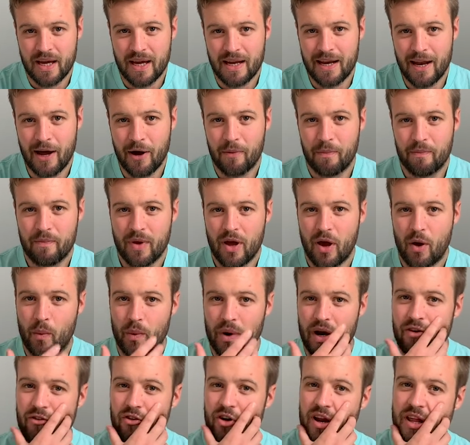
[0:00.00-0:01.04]
Now,
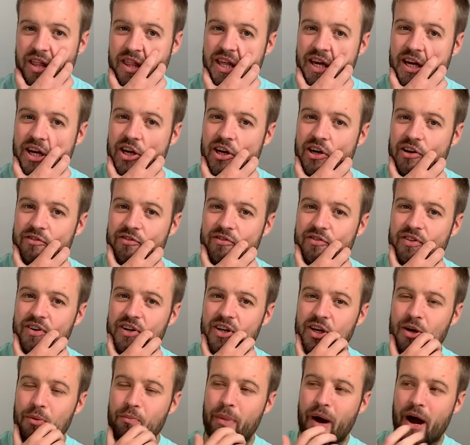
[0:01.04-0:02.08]
whenever I think of
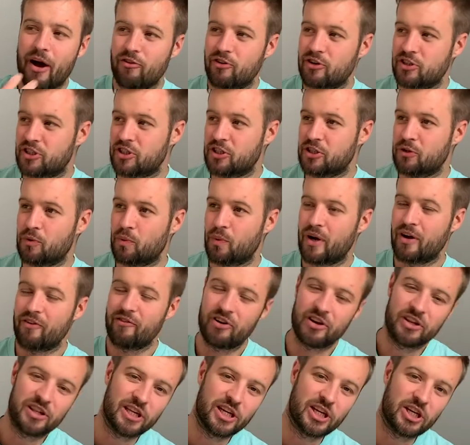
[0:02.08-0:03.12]
comparison, whenever
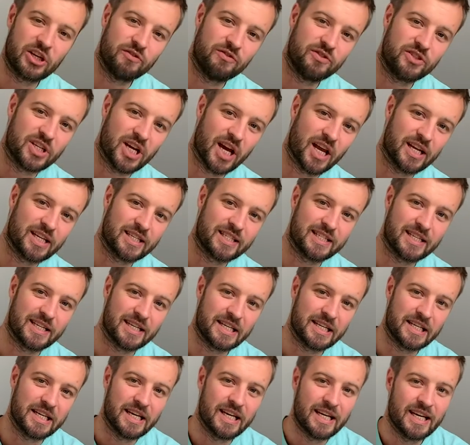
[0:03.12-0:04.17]
I think of
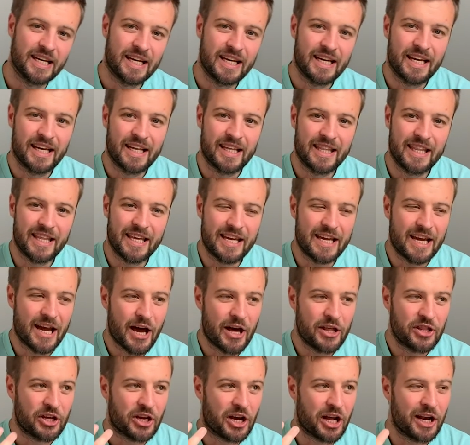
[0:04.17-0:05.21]
jealousy, the
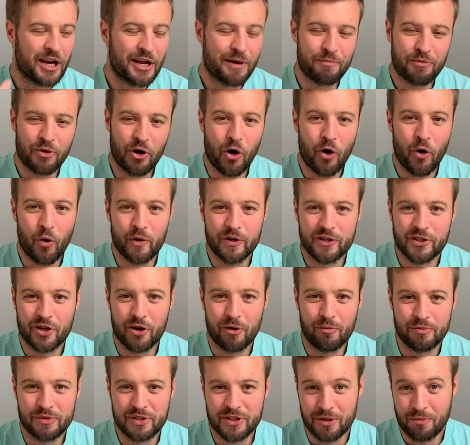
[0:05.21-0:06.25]
uh, the clip that always
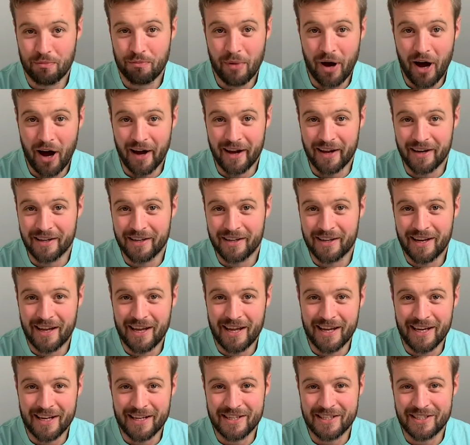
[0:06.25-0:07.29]
comes to mind
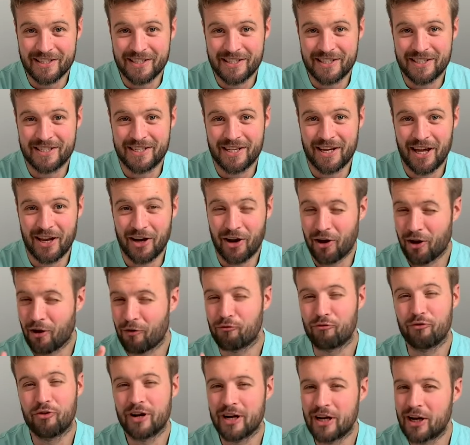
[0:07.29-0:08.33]
is, and I
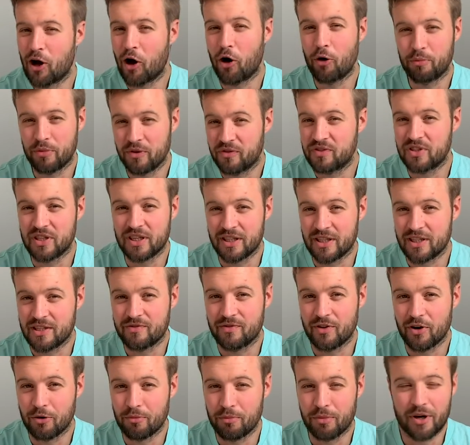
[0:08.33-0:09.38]
really hope you've seen this
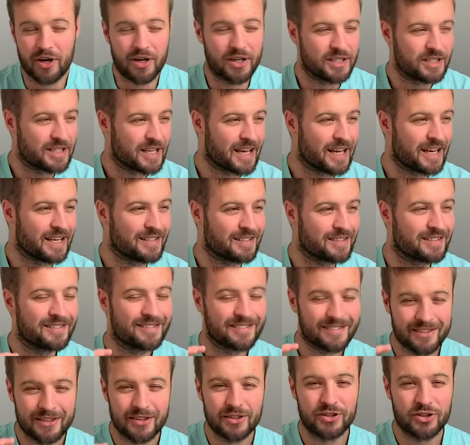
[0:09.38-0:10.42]
film because it is
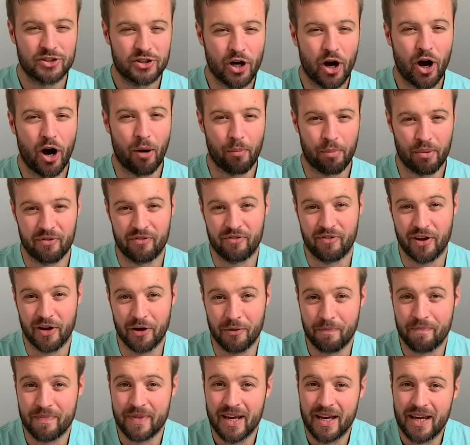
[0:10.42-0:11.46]
top
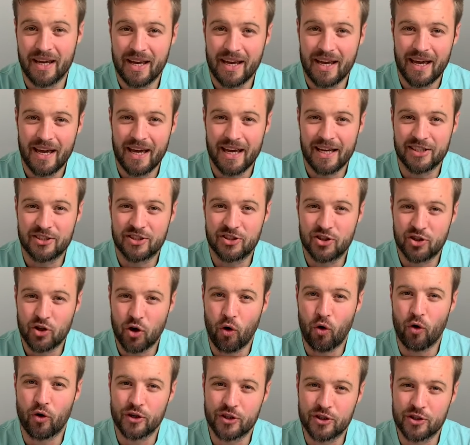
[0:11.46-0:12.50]
film, is
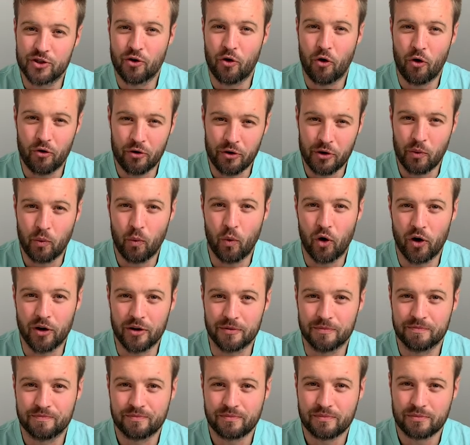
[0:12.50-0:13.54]
Toy Story
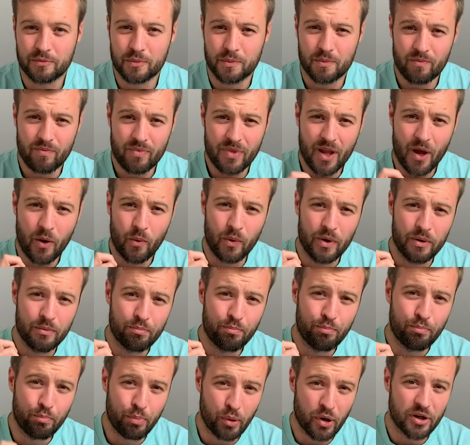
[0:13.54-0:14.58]
One, when
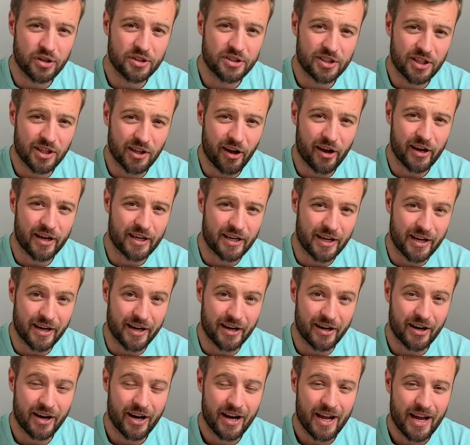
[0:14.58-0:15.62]
Buzz
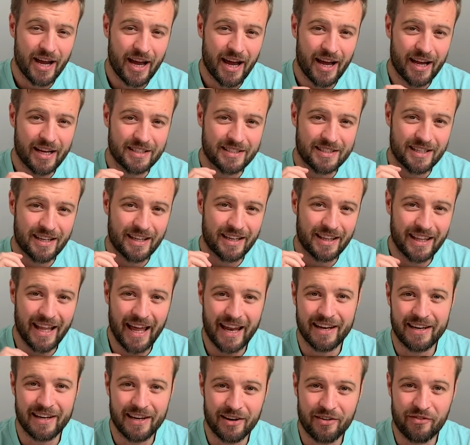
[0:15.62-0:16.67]
Lightyear has
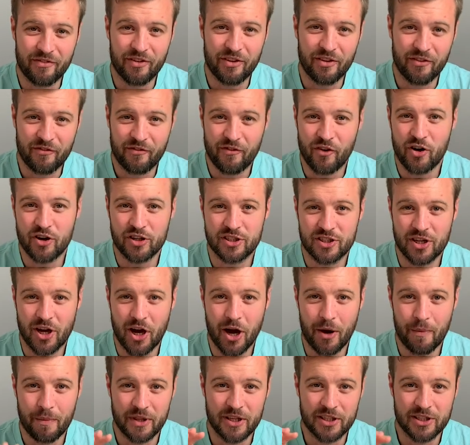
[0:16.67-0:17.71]
landed for the first
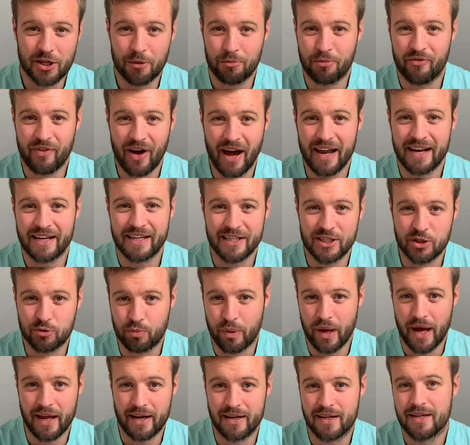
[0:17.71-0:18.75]
time on the top of Andy's
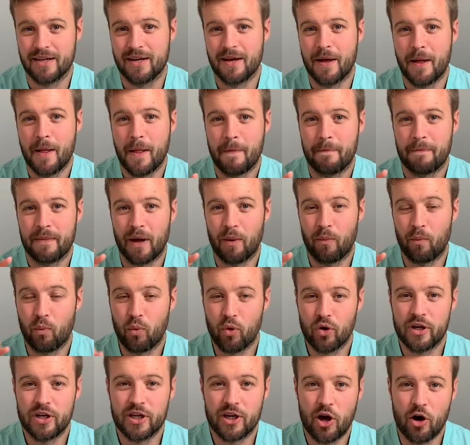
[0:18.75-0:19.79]
bed and
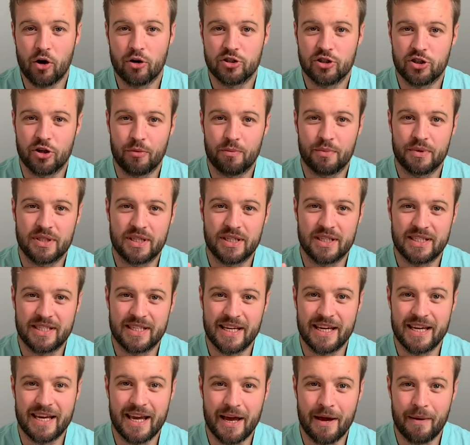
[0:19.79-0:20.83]
Woody goes up to
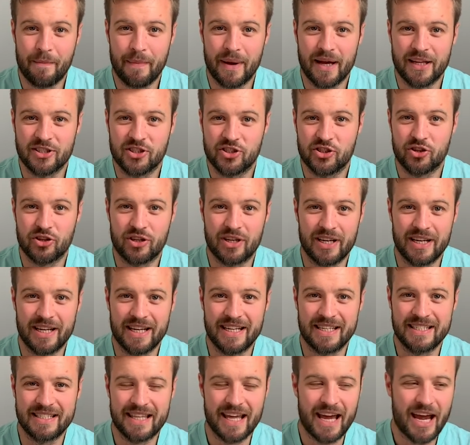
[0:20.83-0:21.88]
see him and suddenly
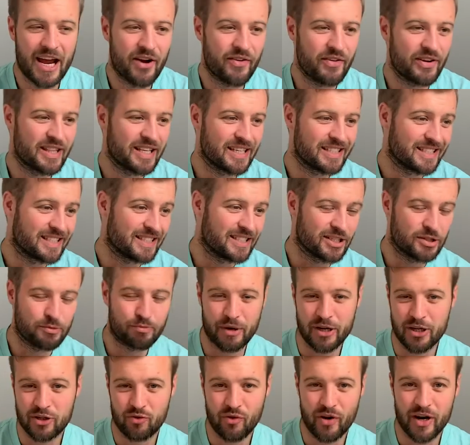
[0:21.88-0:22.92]
he's there, he thinks he's a
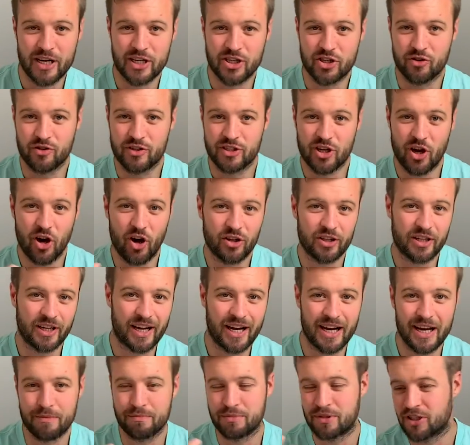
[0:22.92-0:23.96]
space ranger, he's got all the
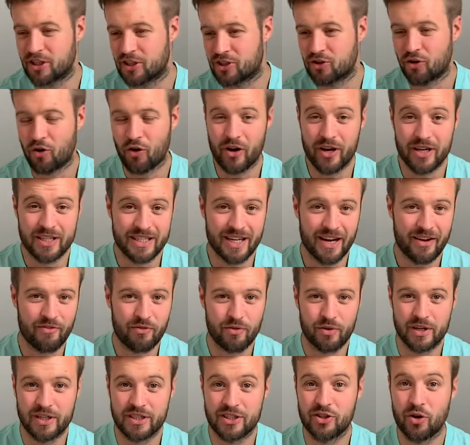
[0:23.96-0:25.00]
clips and the toys and
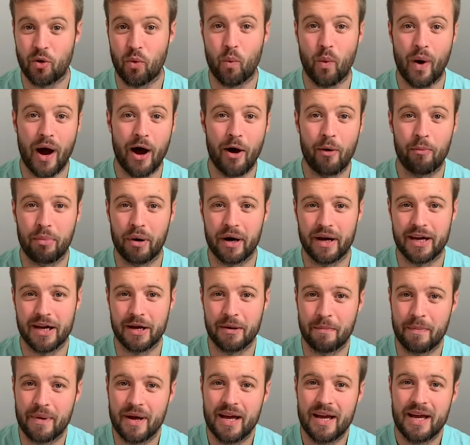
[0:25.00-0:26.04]
everyone is so wowed by
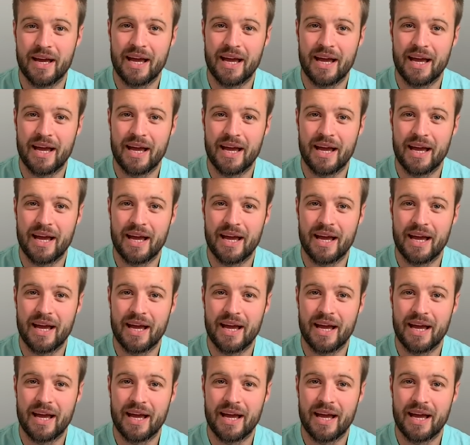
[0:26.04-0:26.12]
him.